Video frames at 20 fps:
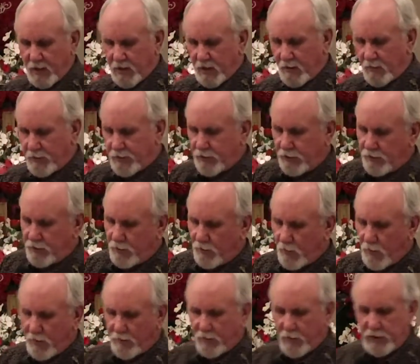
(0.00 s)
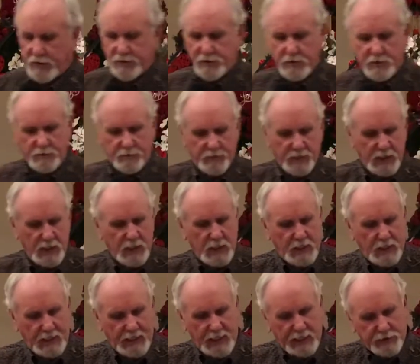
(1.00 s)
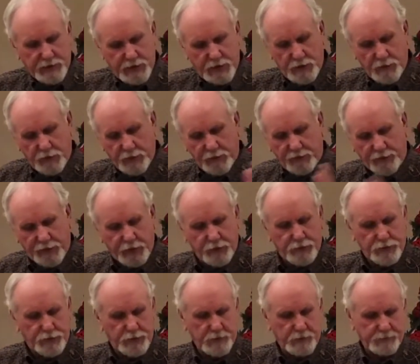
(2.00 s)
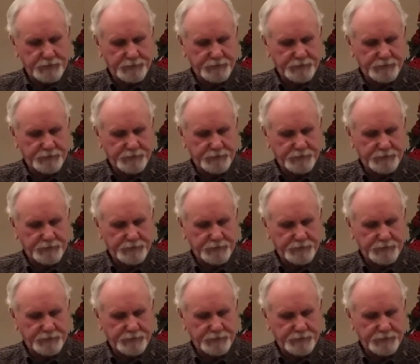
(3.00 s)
Number two, the word of wisdom. It has to do with the future.